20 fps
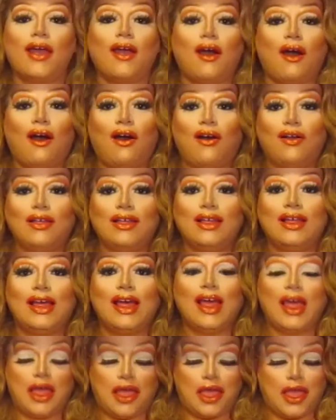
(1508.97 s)
y'all.
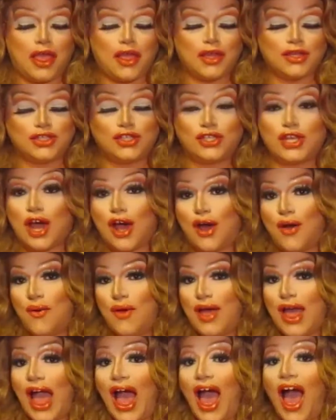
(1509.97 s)
So,
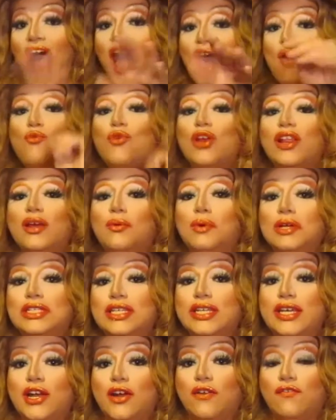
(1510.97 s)
I really want to
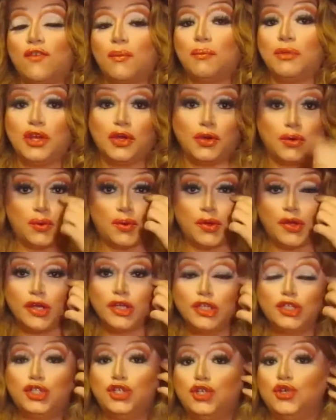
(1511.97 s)
hear from you.
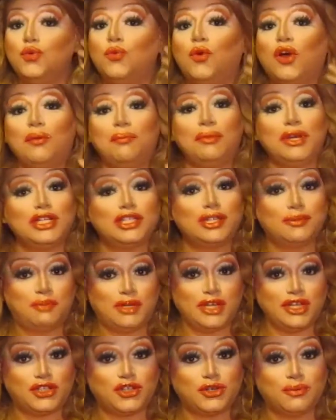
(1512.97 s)
Do you want me to
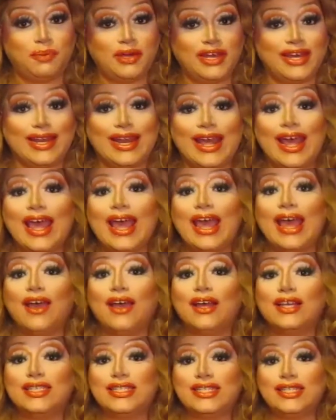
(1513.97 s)
Peach or Pit
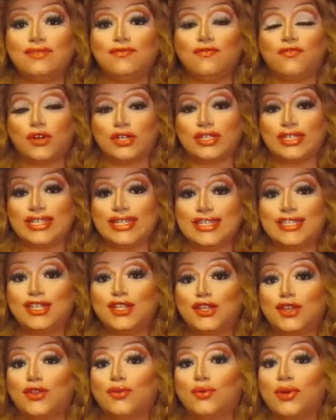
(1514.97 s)
for
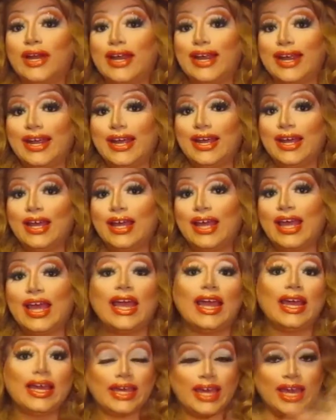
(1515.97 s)
season 3,
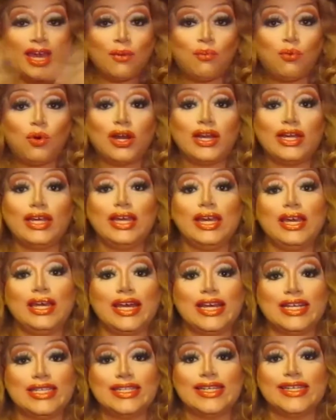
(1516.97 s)
Camp
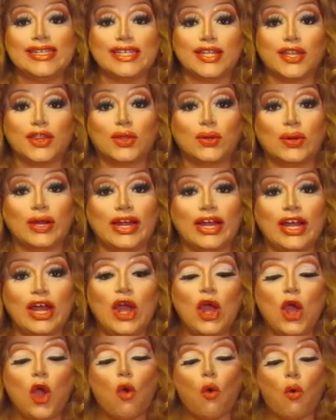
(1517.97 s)
Wanakiki season 3,
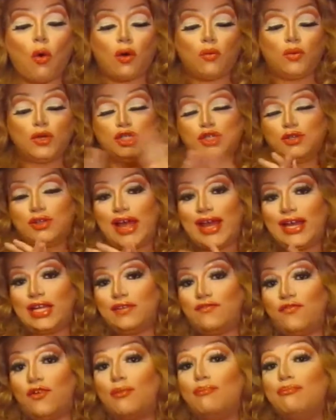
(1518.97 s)
or would you like
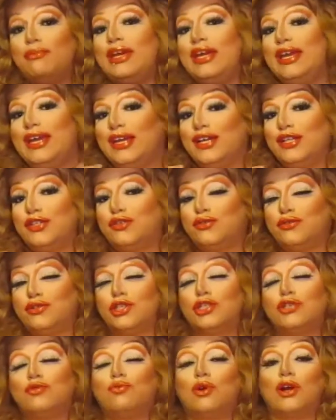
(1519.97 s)
for me to
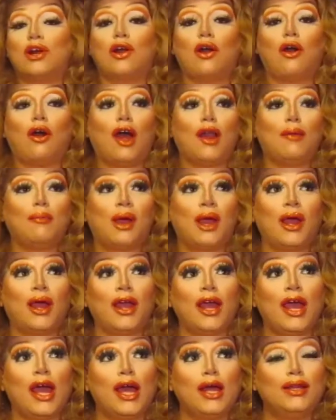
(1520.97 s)
just work on my
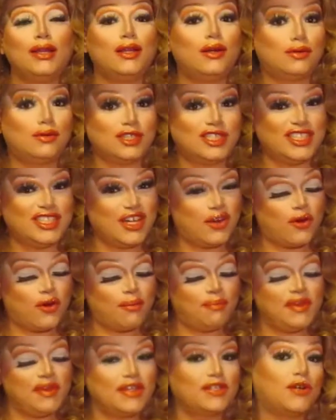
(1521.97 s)
little secret
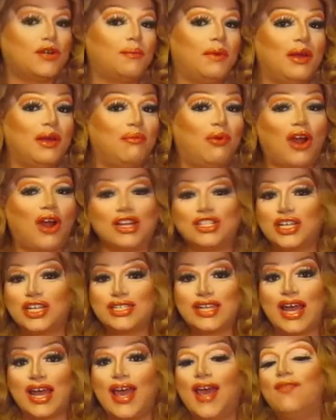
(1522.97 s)
Peach or Pit project
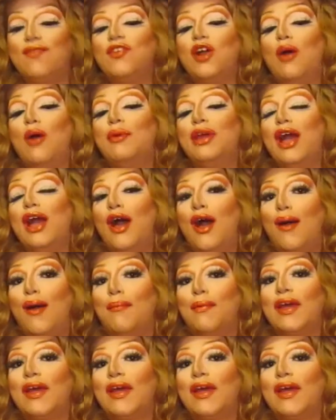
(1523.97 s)
I have coming up?